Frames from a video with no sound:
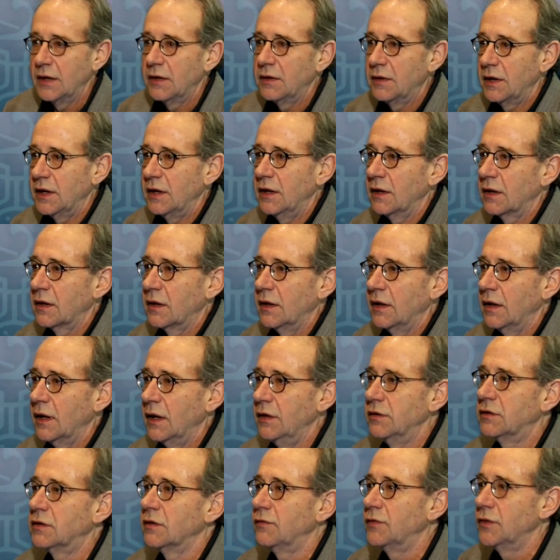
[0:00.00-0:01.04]
the
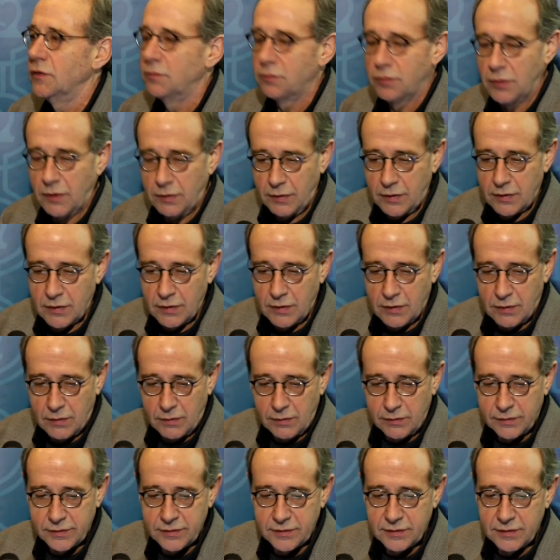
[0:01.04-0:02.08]
interview
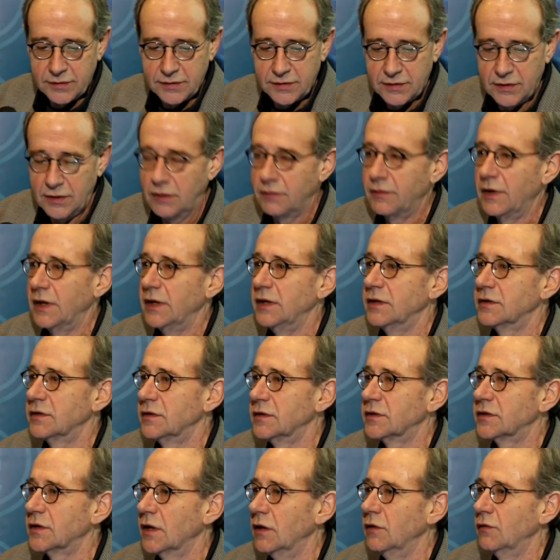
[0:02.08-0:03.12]
protocols, the surveys, and
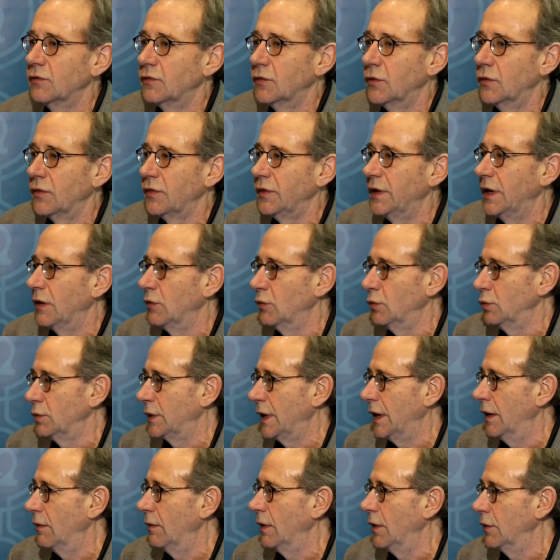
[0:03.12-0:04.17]
so forth, and they're all
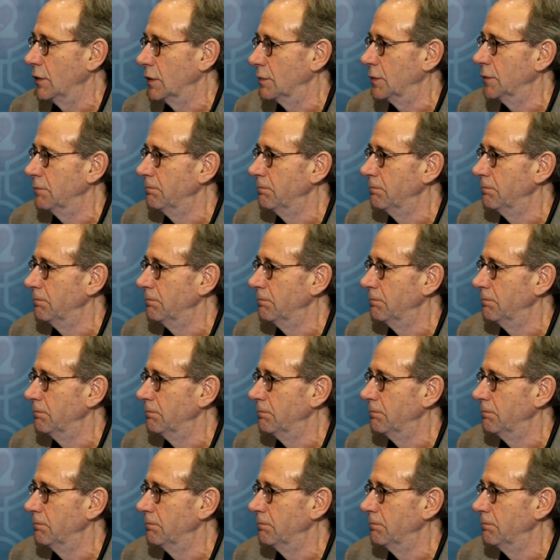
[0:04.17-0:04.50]
downloadable.